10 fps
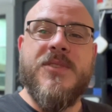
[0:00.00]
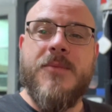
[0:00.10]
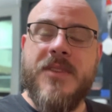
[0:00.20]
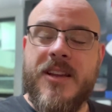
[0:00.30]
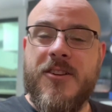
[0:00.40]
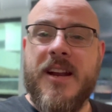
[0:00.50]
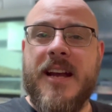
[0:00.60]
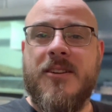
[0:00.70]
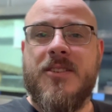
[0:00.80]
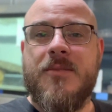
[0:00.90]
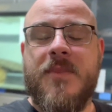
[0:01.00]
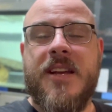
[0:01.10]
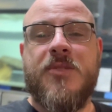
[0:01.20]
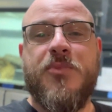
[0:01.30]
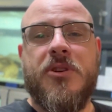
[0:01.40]
something in your house, some
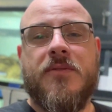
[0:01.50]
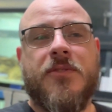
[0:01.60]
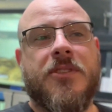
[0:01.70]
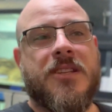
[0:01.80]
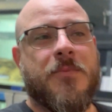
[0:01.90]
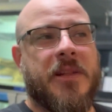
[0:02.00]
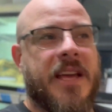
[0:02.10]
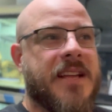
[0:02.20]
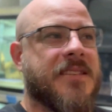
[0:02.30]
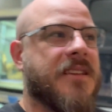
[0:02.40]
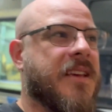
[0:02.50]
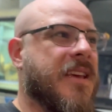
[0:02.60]
nice beautiful displays,